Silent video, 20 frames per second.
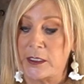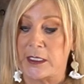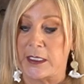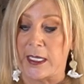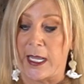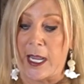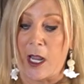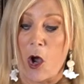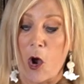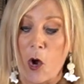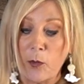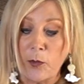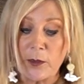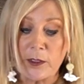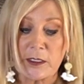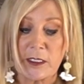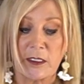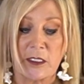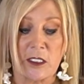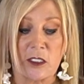today,
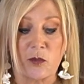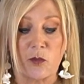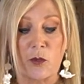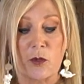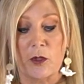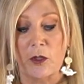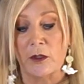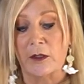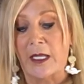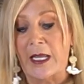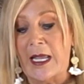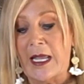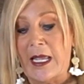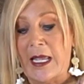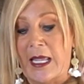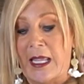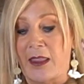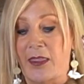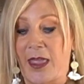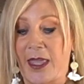hopeless in this world,
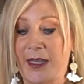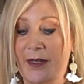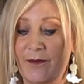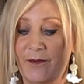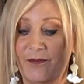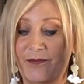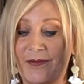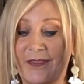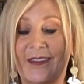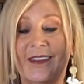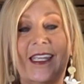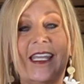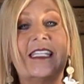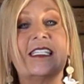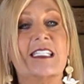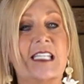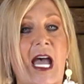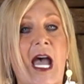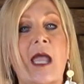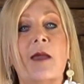then it's
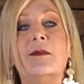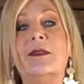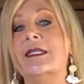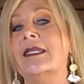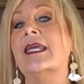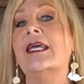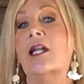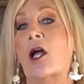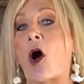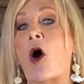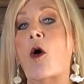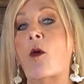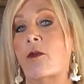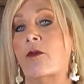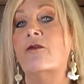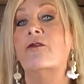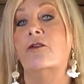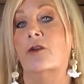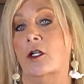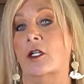time to get
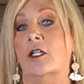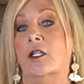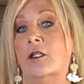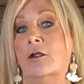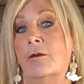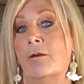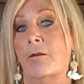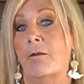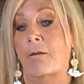hopeful.